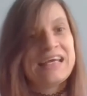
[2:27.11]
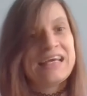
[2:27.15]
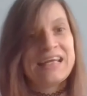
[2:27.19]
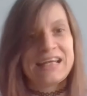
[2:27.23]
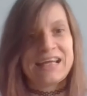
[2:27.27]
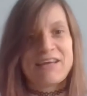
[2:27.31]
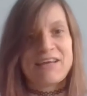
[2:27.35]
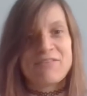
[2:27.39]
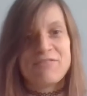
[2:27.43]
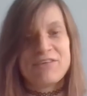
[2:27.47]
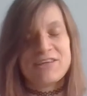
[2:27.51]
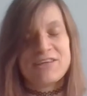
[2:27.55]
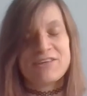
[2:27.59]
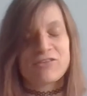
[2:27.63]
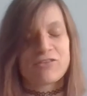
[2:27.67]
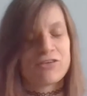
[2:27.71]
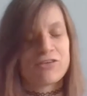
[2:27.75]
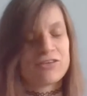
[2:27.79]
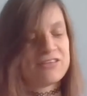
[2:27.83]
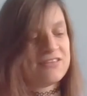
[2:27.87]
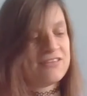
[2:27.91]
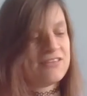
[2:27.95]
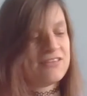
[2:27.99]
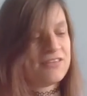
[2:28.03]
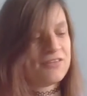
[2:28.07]
again, fingers
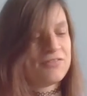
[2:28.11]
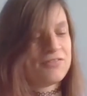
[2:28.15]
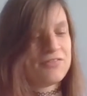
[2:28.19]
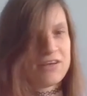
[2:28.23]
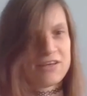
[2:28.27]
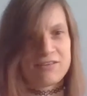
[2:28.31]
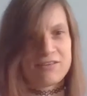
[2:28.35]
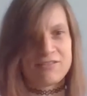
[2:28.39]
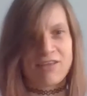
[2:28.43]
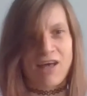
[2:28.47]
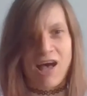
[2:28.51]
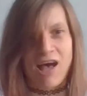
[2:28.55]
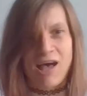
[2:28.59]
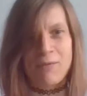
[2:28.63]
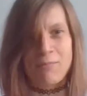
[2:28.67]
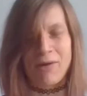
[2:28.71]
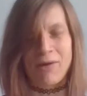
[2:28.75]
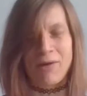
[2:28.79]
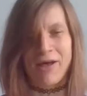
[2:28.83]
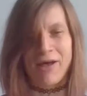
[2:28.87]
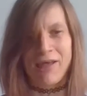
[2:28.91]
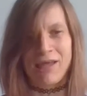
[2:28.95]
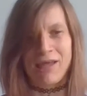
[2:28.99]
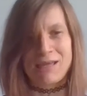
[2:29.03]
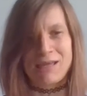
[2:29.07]
crossed, this is the first time
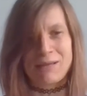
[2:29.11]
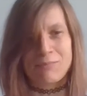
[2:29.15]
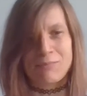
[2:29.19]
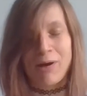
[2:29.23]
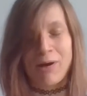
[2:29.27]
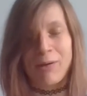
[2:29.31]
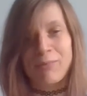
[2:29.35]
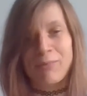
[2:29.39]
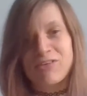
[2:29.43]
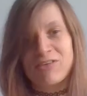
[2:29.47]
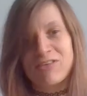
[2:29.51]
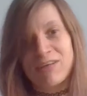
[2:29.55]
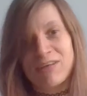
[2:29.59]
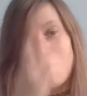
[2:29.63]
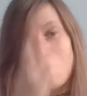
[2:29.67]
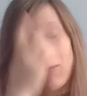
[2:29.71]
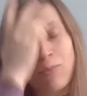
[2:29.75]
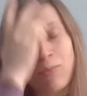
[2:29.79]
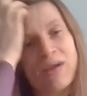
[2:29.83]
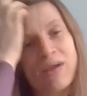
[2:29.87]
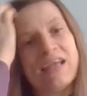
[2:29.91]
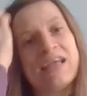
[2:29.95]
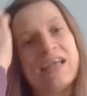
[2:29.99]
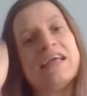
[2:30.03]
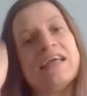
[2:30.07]
I'm publishing
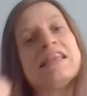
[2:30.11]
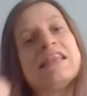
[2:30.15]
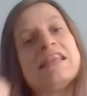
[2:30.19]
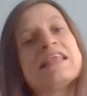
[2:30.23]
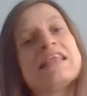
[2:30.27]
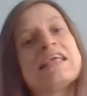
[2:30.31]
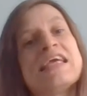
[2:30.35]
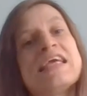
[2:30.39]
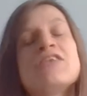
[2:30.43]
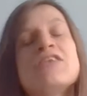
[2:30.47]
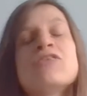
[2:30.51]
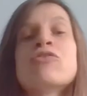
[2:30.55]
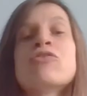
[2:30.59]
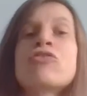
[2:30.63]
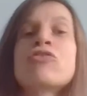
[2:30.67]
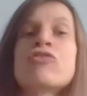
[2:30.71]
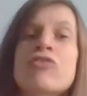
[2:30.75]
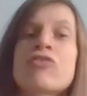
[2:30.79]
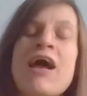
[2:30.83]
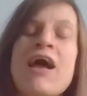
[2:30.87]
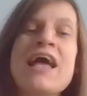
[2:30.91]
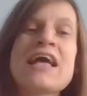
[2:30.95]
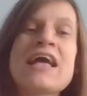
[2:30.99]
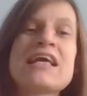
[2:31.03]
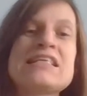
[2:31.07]
with Kindle
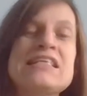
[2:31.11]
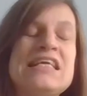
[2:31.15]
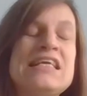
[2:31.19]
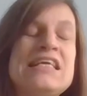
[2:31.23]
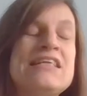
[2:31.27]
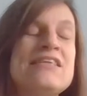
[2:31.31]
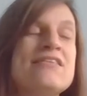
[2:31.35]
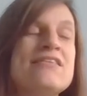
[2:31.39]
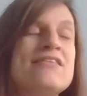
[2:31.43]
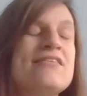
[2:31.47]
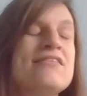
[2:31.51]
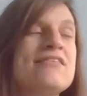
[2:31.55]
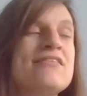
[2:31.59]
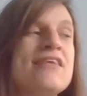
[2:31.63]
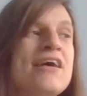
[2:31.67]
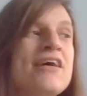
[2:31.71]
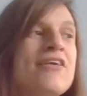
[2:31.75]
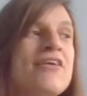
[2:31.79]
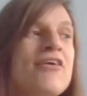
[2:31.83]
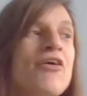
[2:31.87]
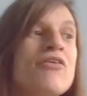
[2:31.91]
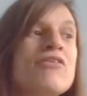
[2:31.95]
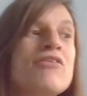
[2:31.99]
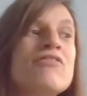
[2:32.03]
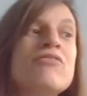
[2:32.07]
Direct instead
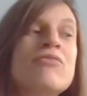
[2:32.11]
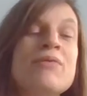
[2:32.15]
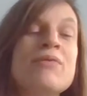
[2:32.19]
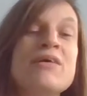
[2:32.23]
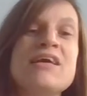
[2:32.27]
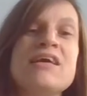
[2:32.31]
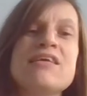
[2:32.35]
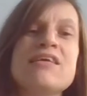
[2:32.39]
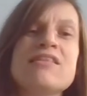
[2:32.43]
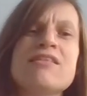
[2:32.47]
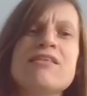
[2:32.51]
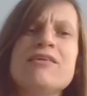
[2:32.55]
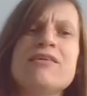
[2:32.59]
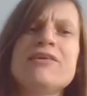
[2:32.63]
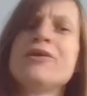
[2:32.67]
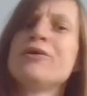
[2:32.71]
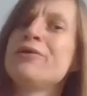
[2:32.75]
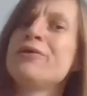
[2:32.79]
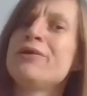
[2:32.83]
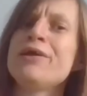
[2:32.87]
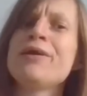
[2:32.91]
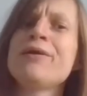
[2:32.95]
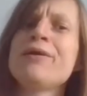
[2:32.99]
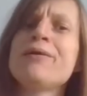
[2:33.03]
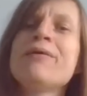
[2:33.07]
of with
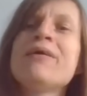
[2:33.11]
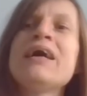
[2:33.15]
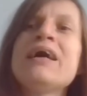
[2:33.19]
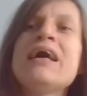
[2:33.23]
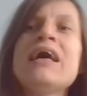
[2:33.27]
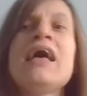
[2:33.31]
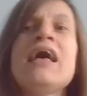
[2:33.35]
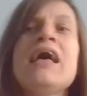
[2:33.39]
Lulu.